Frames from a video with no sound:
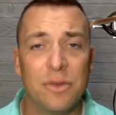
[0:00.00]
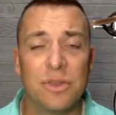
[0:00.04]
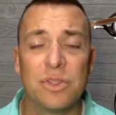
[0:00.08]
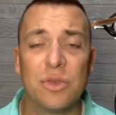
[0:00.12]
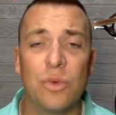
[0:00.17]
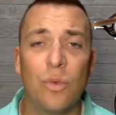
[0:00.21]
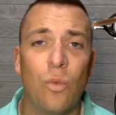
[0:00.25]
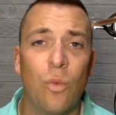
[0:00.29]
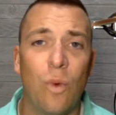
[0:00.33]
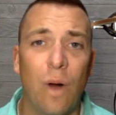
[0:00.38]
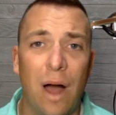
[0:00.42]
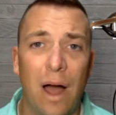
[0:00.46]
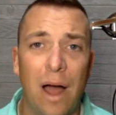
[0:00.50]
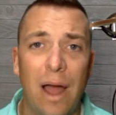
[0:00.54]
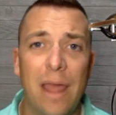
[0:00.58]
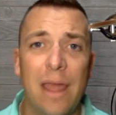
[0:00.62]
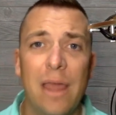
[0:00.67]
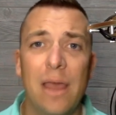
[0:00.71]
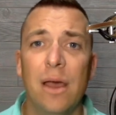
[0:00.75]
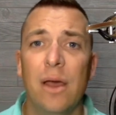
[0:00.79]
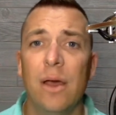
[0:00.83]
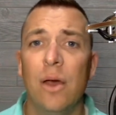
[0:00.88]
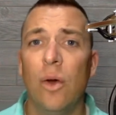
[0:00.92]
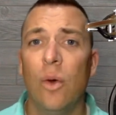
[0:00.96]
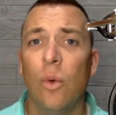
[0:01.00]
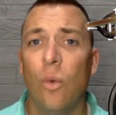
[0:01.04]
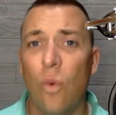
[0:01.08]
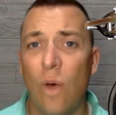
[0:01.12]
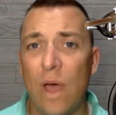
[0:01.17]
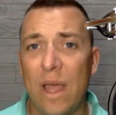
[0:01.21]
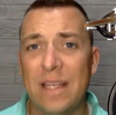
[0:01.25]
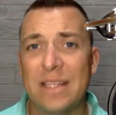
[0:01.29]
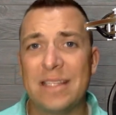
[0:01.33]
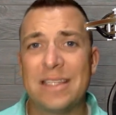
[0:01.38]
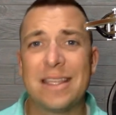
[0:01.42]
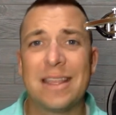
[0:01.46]
So why
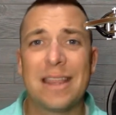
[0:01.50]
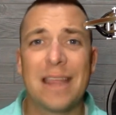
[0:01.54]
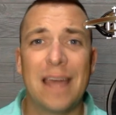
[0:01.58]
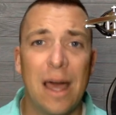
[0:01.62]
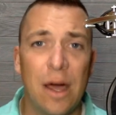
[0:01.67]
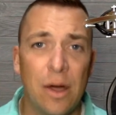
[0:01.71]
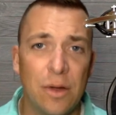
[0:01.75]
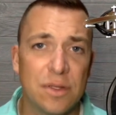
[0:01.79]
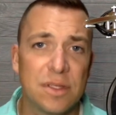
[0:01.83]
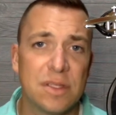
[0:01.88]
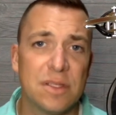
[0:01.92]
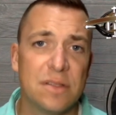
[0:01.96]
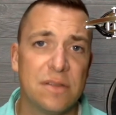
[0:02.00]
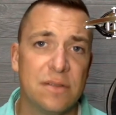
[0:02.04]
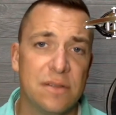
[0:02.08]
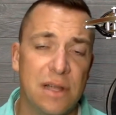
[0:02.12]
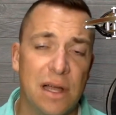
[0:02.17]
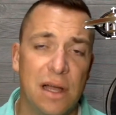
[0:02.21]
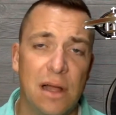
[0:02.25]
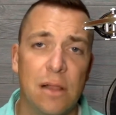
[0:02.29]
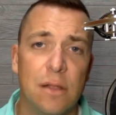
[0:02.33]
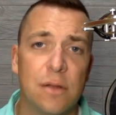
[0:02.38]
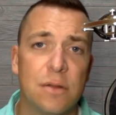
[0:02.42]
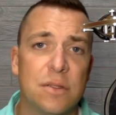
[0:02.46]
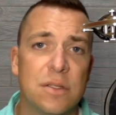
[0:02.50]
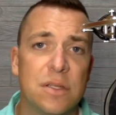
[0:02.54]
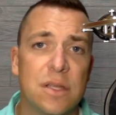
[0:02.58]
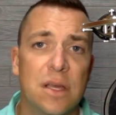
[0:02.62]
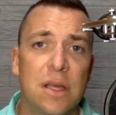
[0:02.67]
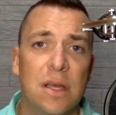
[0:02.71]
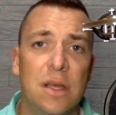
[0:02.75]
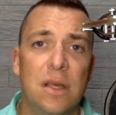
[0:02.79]
waste thousands of dollars